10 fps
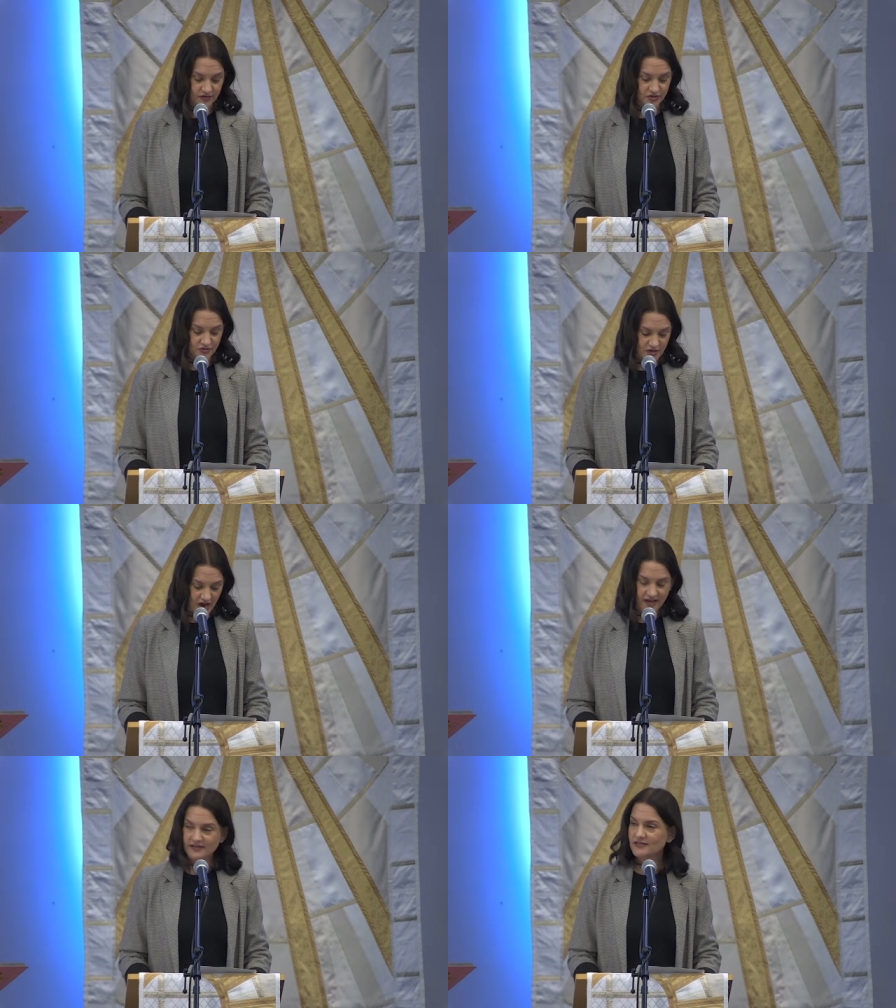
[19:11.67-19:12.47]
do
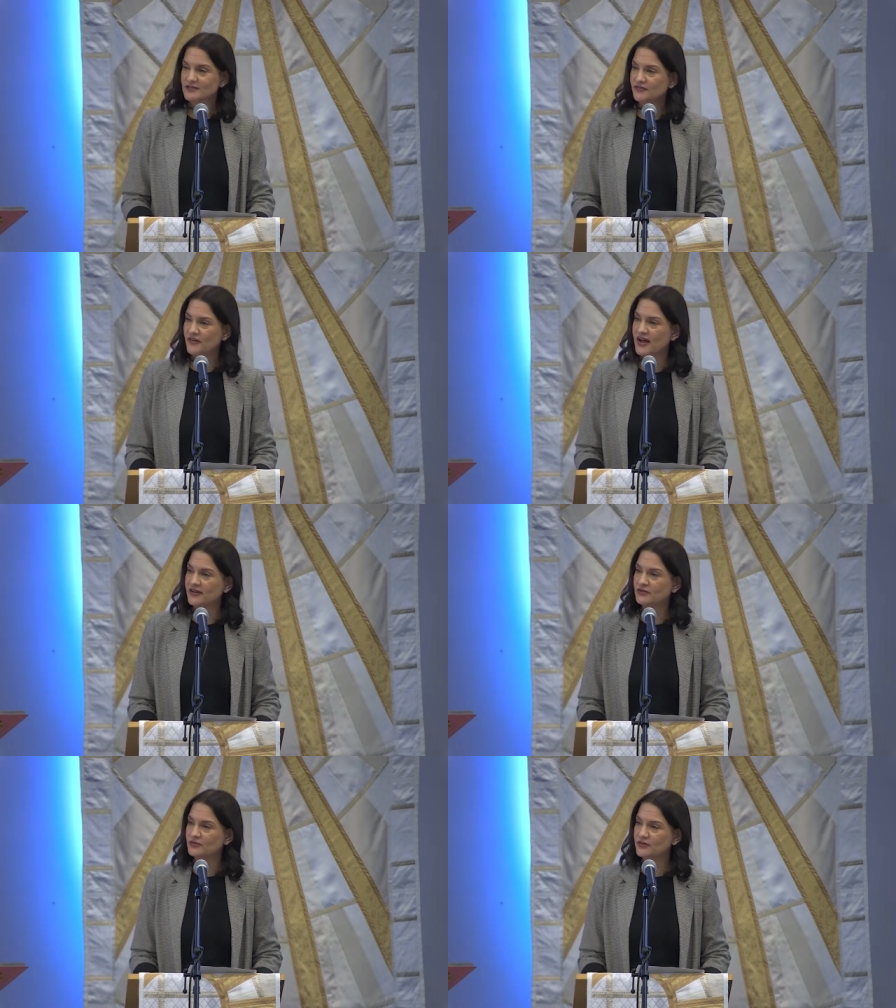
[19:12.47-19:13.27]
not define
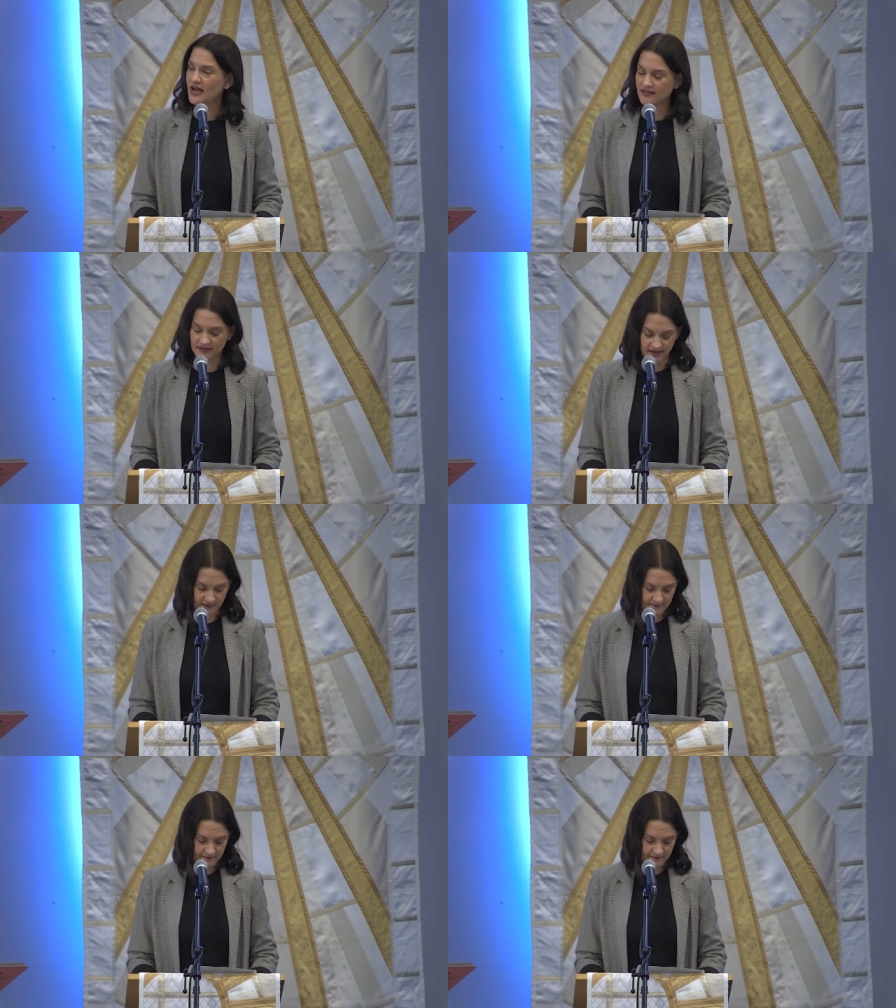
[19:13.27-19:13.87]
reality.